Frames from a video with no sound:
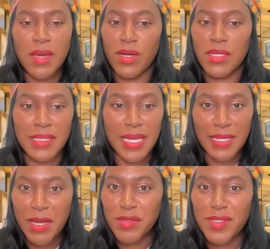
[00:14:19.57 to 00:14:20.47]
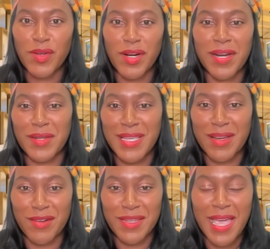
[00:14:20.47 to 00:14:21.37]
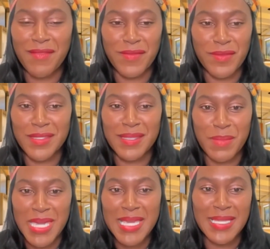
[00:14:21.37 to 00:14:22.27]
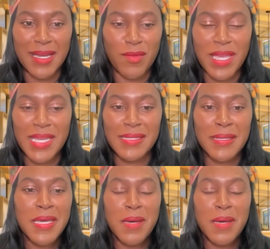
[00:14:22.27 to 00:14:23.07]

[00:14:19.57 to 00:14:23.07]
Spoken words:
wants to take notes or have some key takeaways.